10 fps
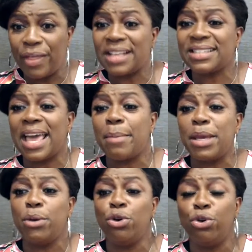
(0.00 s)
That's got to
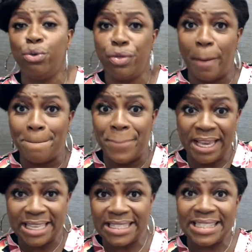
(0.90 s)
be the
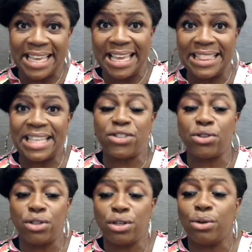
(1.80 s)
biggest thing that you
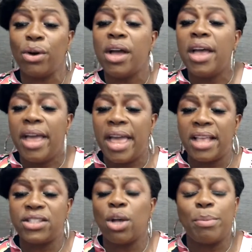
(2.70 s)
do.
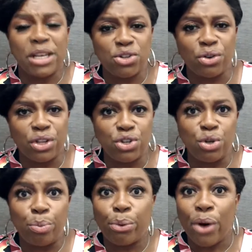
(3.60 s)
And so make sure that
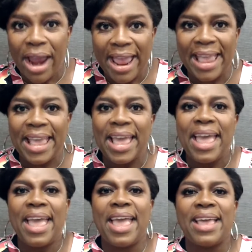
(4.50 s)
you pray
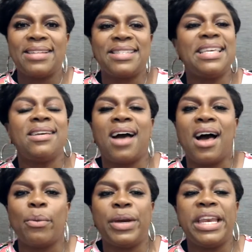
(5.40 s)
and seek
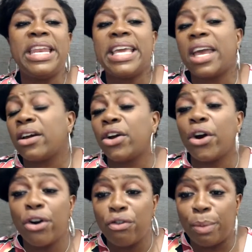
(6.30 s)
God when any kind of
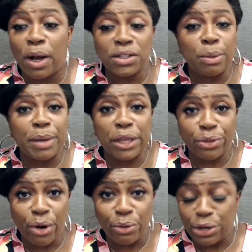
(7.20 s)
curveballs are being
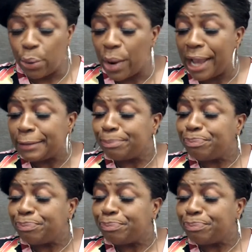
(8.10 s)
thrown your way.